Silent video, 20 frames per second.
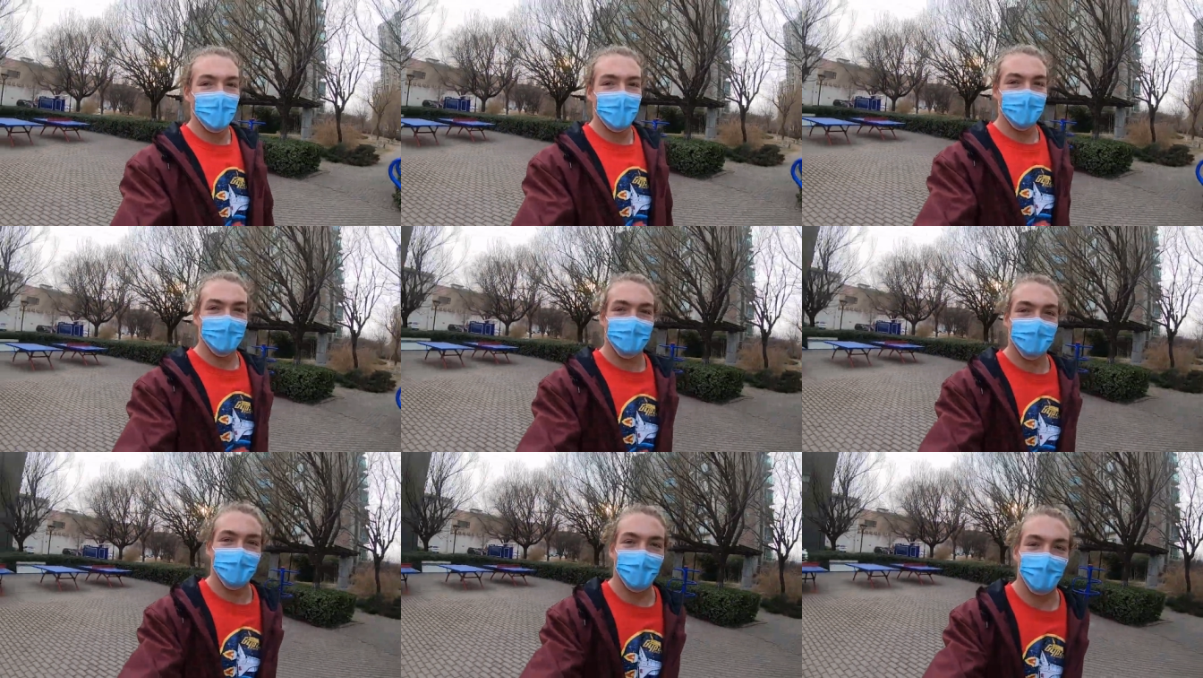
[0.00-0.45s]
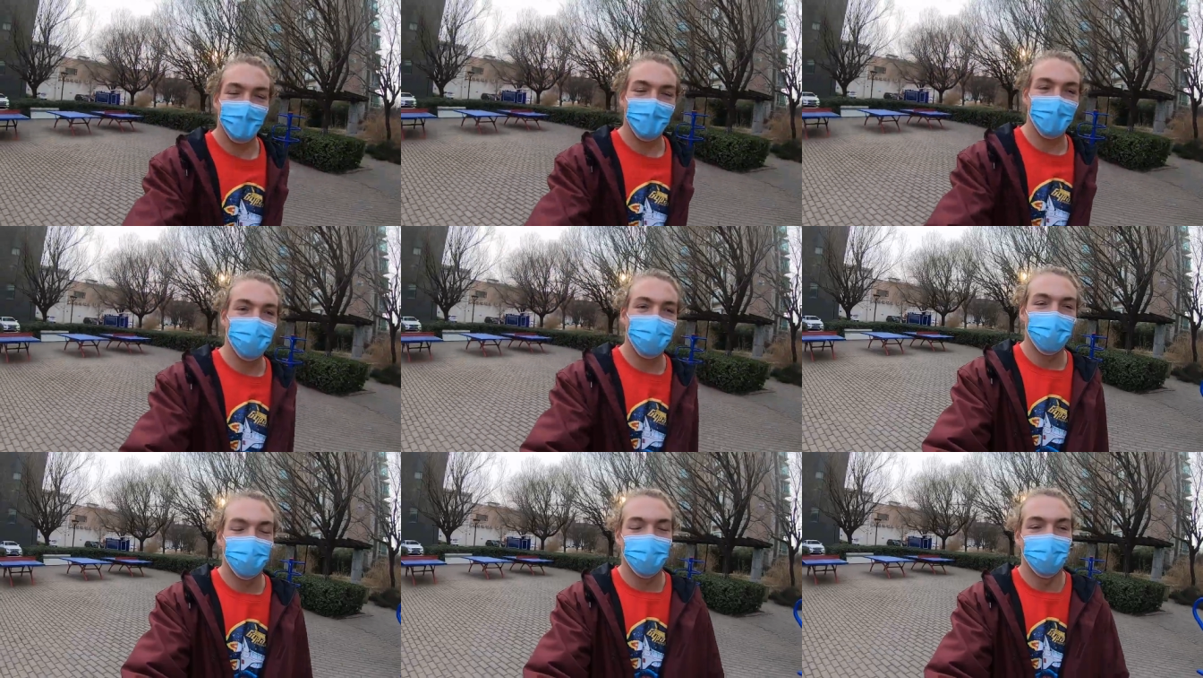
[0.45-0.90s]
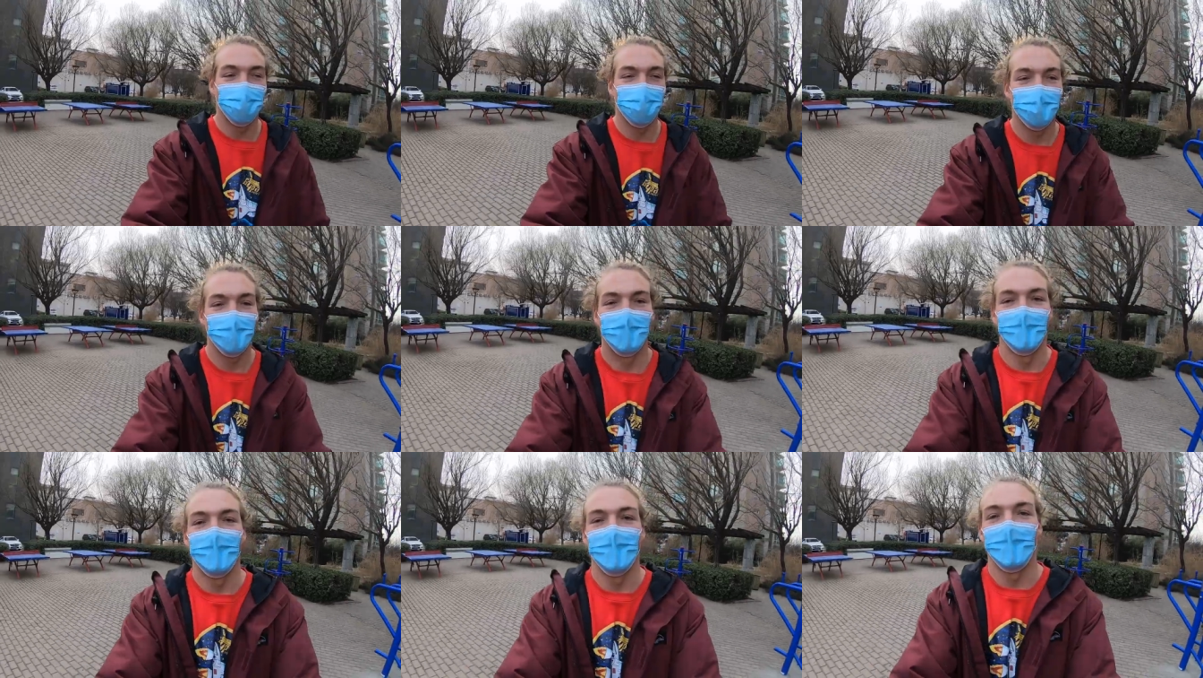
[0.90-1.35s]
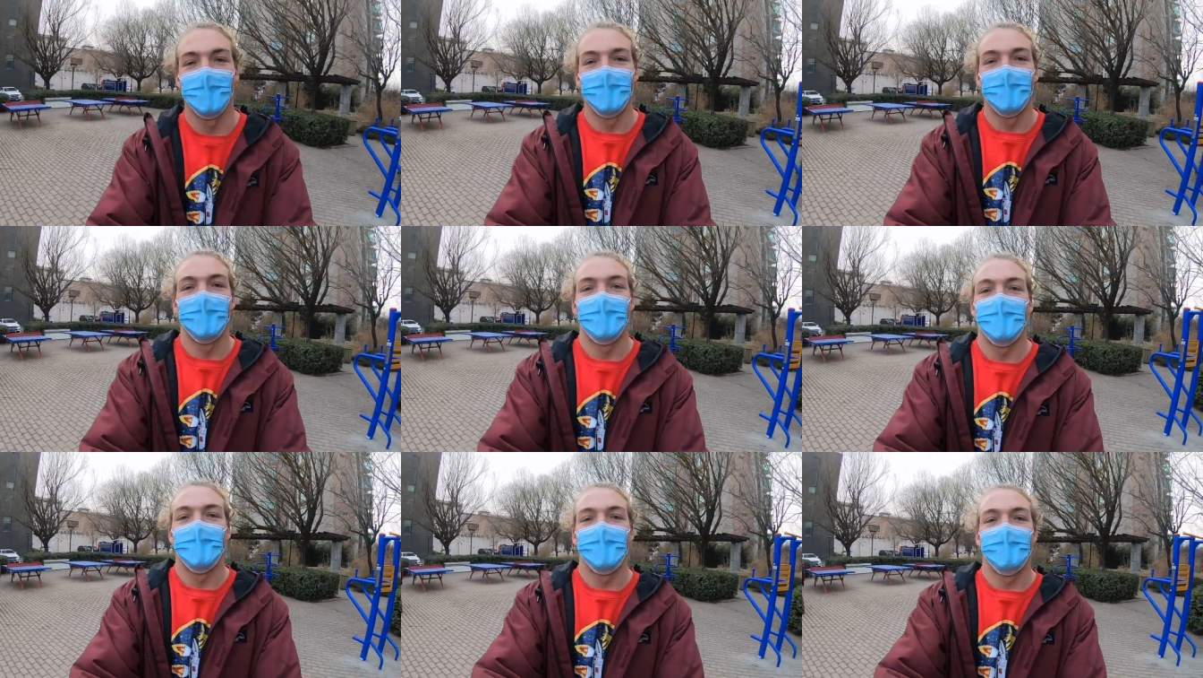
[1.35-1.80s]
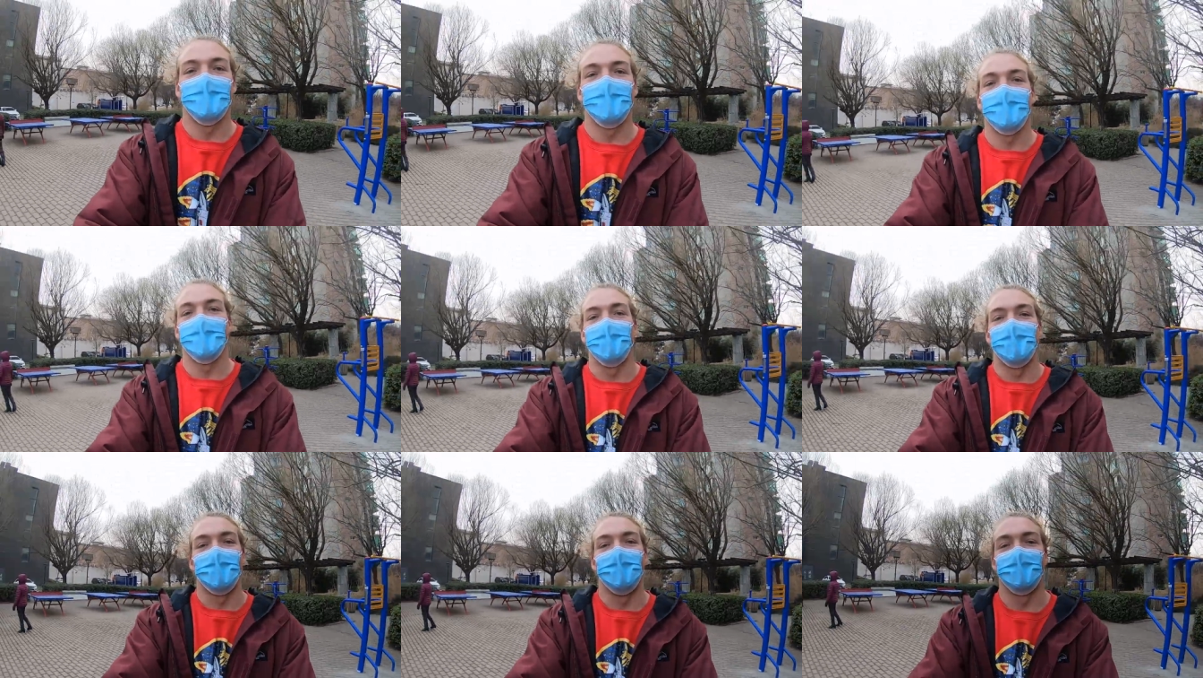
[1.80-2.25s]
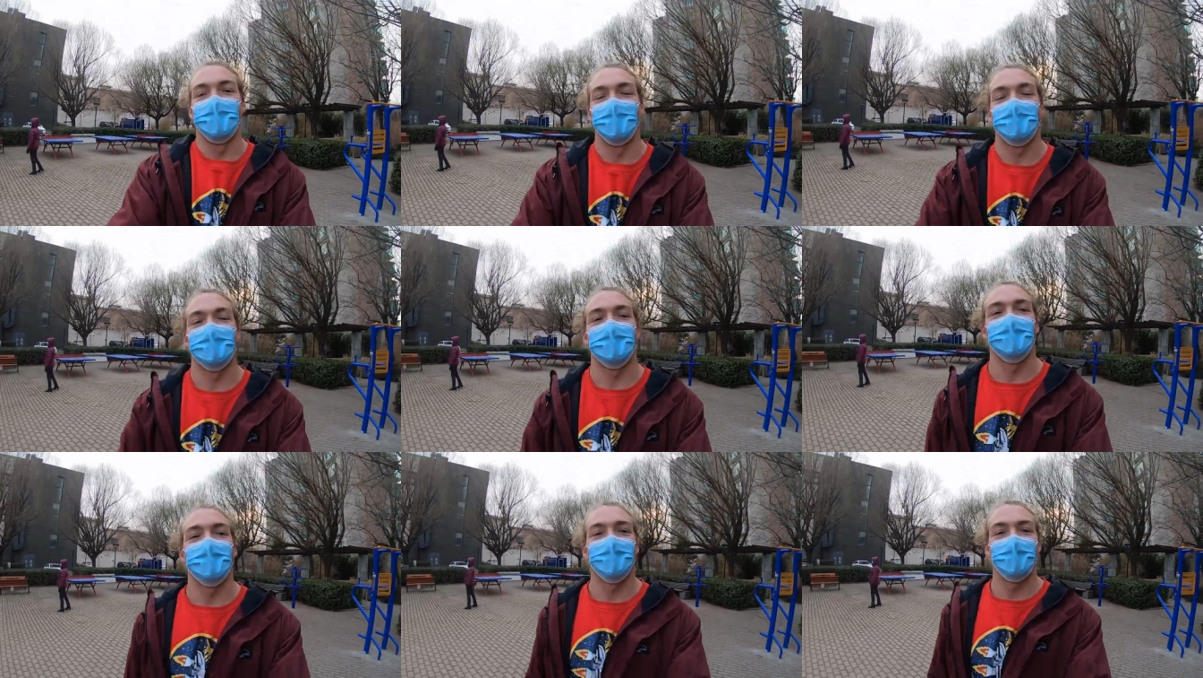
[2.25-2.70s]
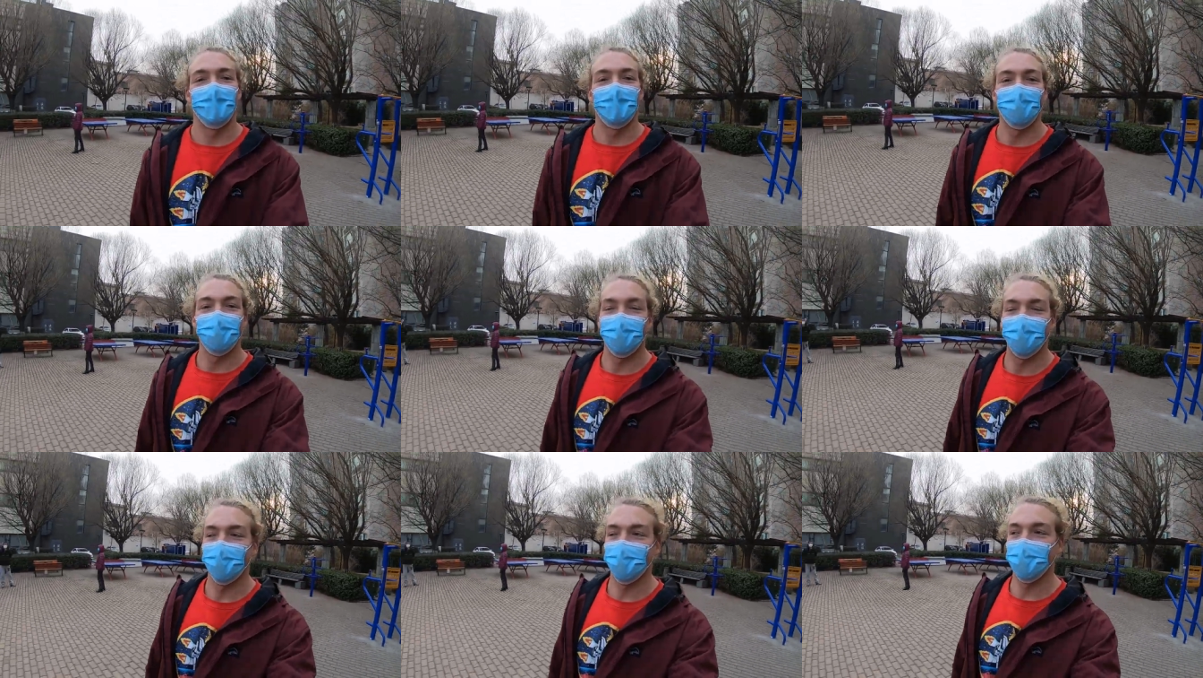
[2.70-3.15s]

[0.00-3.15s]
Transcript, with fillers: and stuff yeah and uh,